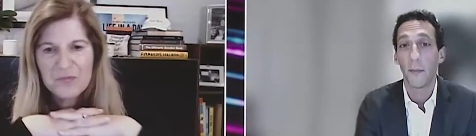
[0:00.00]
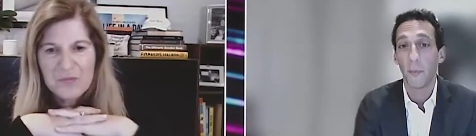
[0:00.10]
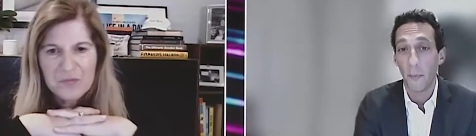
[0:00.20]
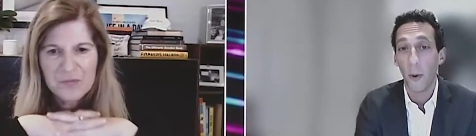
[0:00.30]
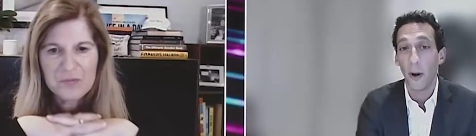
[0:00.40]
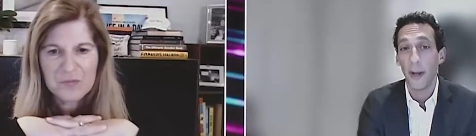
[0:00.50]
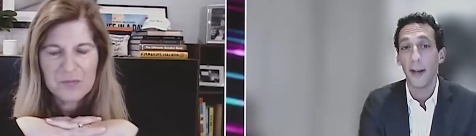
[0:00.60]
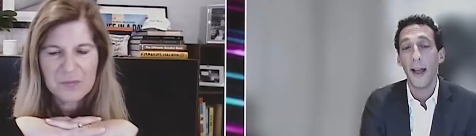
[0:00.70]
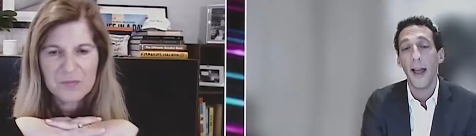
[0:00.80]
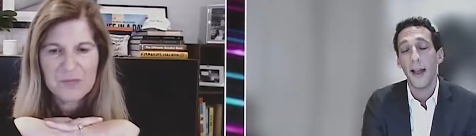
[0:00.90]
Speaker 1: point,
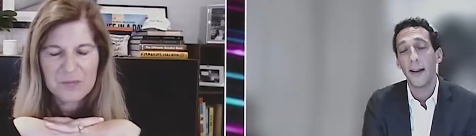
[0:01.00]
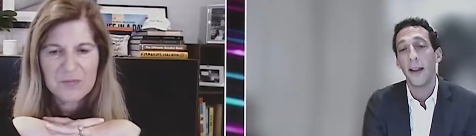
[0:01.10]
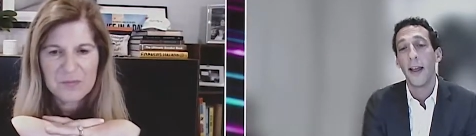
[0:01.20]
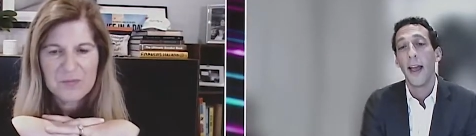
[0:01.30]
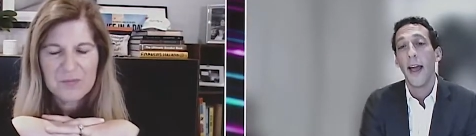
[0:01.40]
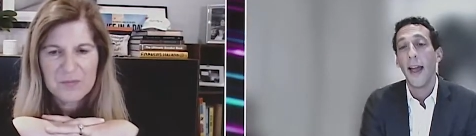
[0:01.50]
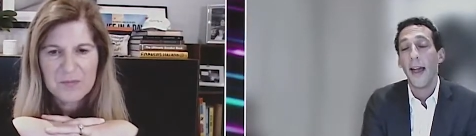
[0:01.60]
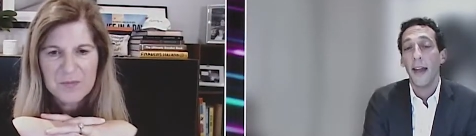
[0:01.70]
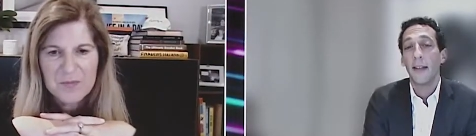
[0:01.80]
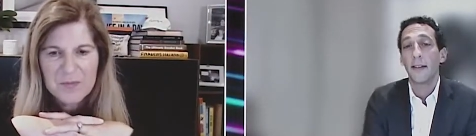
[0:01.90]
and
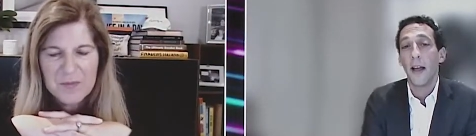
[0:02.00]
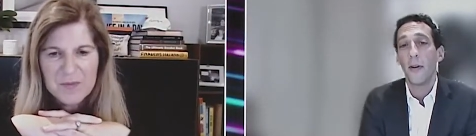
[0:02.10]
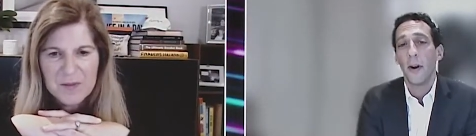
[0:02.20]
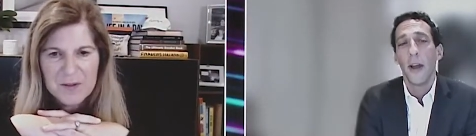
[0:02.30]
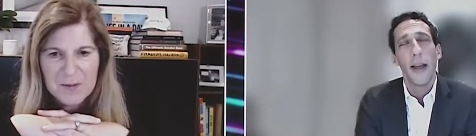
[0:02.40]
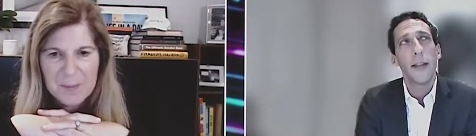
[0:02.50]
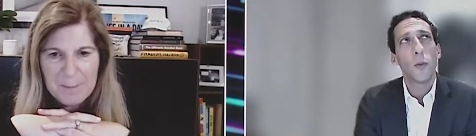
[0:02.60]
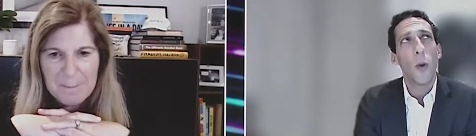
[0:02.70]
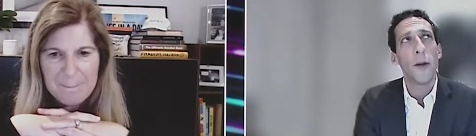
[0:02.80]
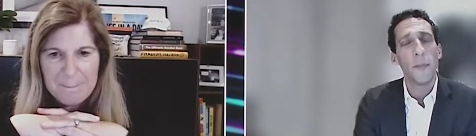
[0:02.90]
and it's another, it's
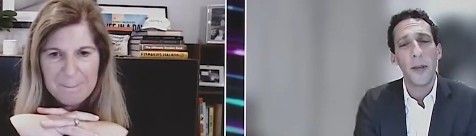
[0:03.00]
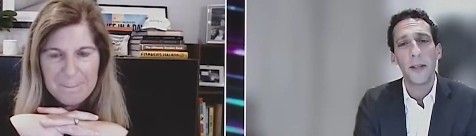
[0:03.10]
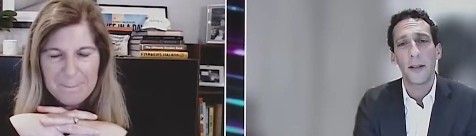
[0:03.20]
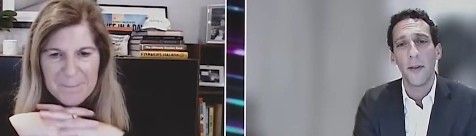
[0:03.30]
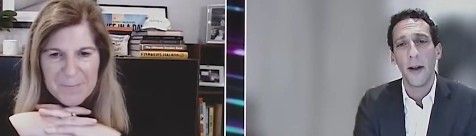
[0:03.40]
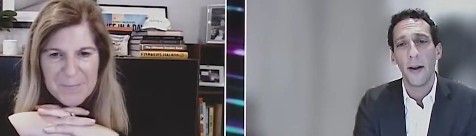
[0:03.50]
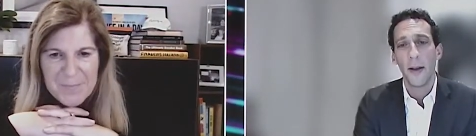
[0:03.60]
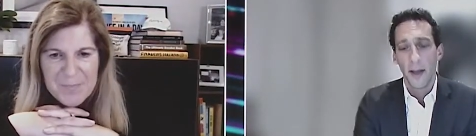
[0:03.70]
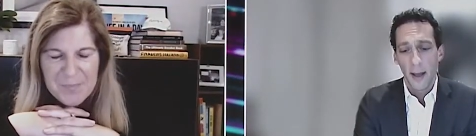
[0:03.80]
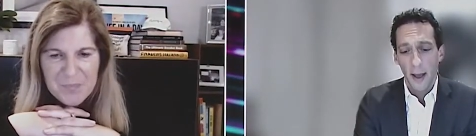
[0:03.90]
one piece of a a